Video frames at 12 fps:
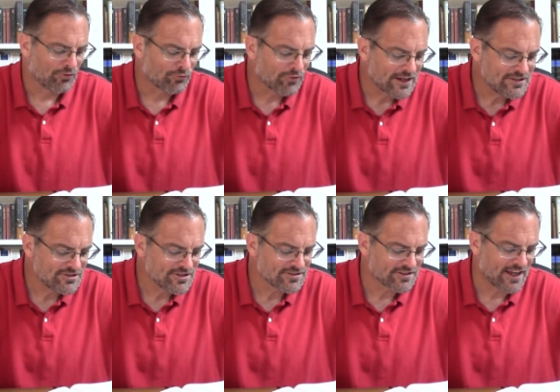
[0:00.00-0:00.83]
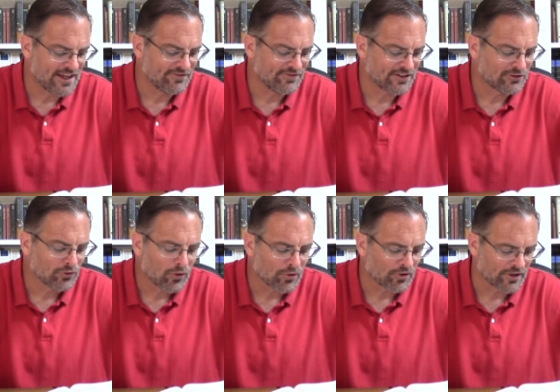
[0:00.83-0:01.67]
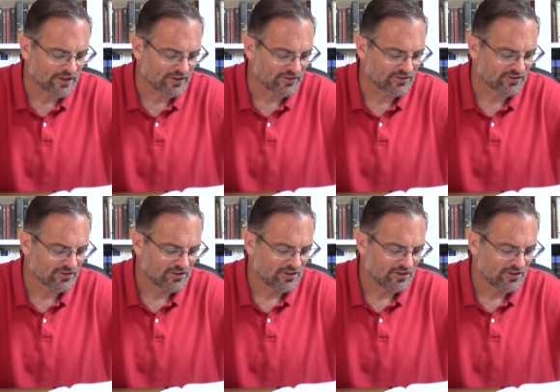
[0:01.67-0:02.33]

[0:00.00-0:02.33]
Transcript: righteous and victorious,